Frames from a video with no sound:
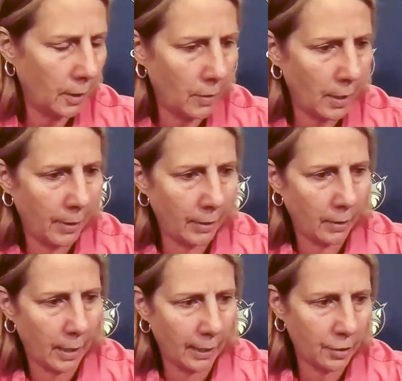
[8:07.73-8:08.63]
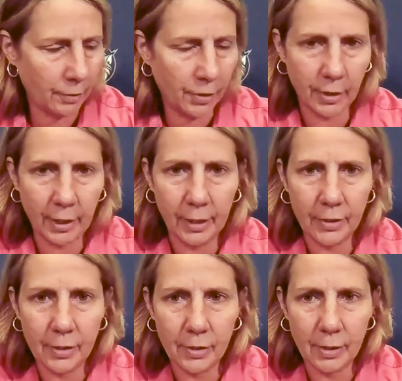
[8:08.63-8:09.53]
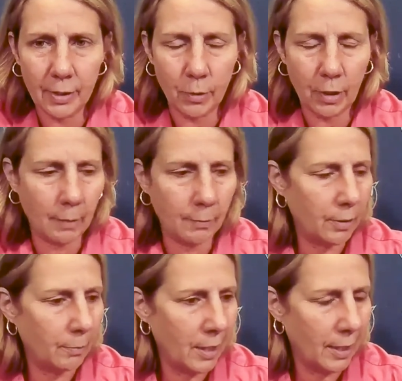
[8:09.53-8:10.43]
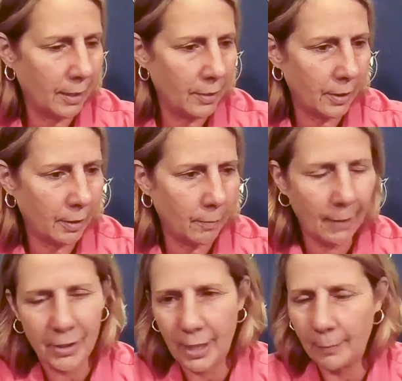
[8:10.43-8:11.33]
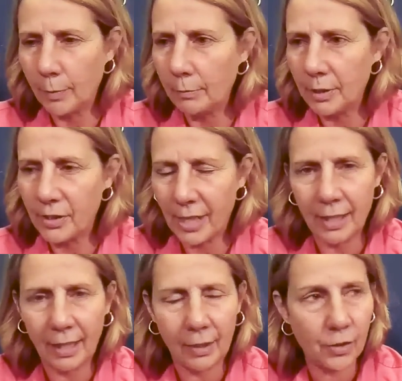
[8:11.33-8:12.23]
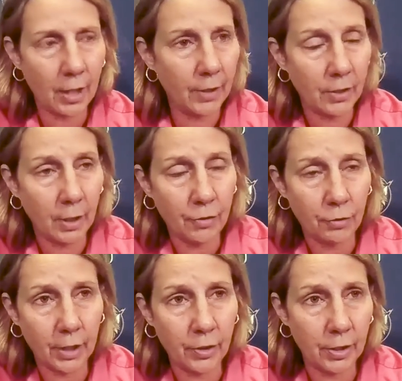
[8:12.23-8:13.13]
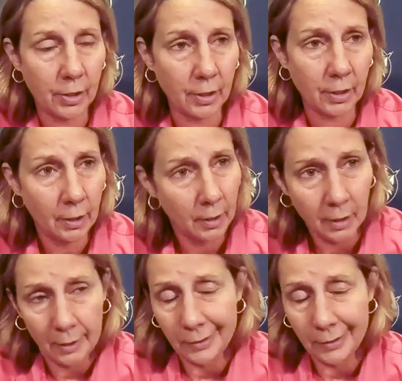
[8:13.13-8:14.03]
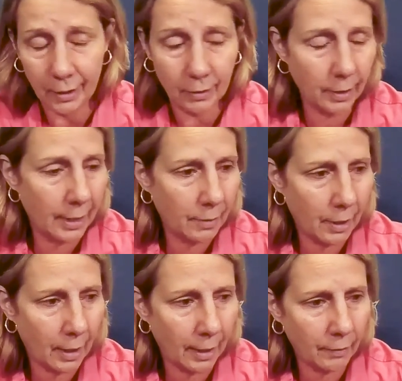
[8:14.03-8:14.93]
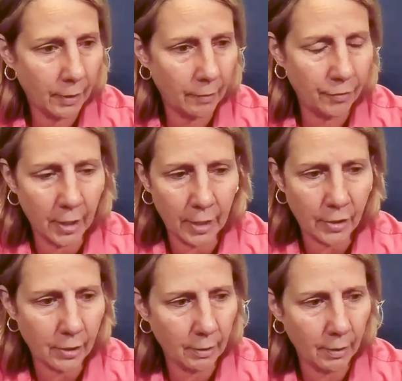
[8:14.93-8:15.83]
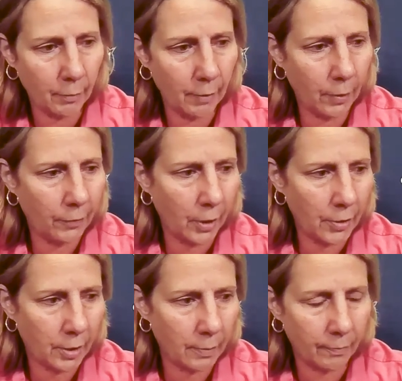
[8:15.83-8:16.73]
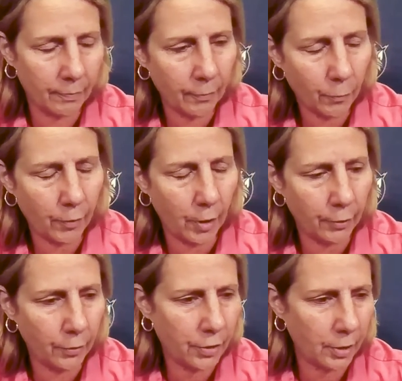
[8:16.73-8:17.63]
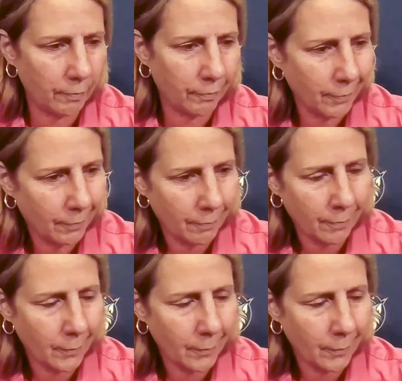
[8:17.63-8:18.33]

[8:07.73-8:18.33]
You know, I mean, I guess resilience is what comes to mind. You know, every team will probably say that because you have these tough stretches and, you know, that like, you know, for us, we've gone through some,